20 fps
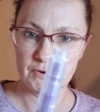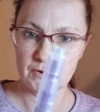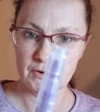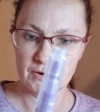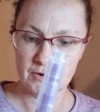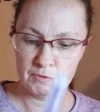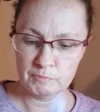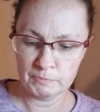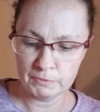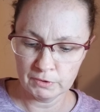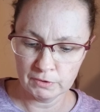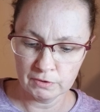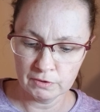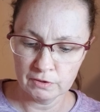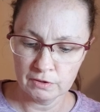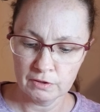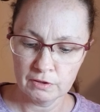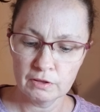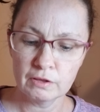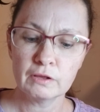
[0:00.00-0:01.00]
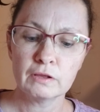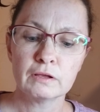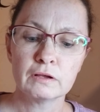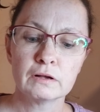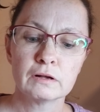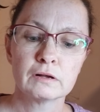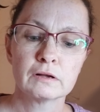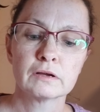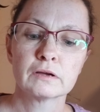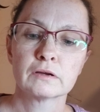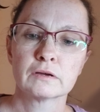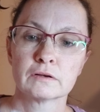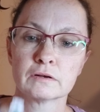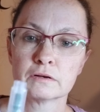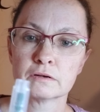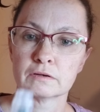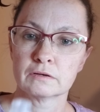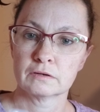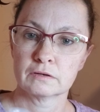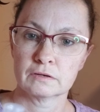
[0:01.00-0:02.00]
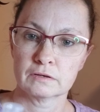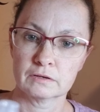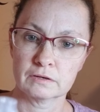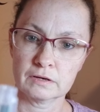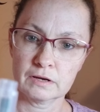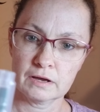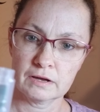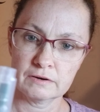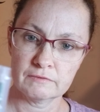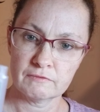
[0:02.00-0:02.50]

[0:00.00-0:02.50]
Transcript: purple, kind